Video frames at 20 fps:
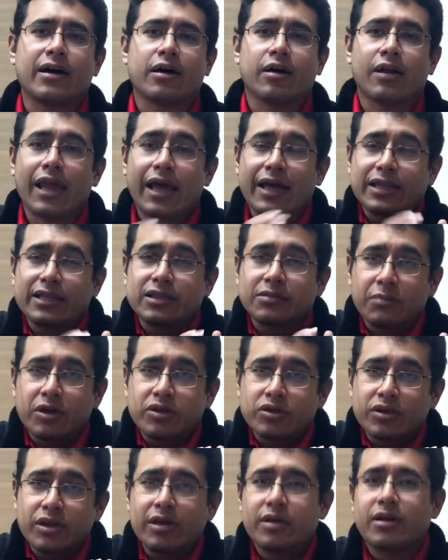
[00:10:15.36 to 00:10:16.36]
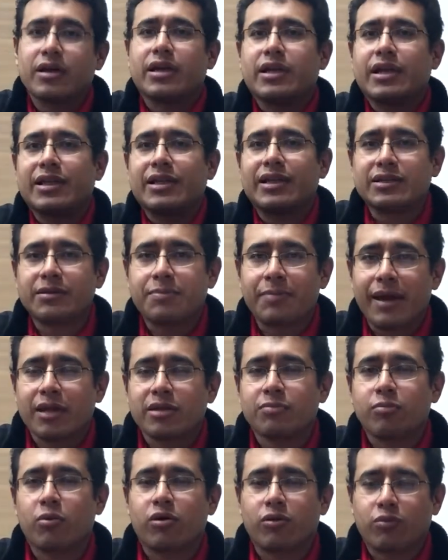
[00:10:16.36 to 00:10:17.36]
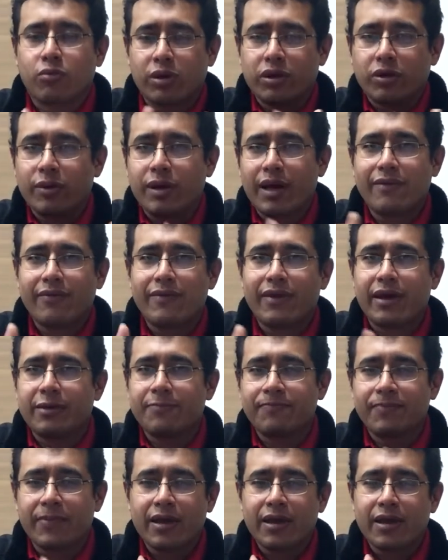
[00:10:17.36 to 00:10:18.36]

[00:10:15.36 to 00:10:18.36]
collect as much there, and it dissipates more when you have that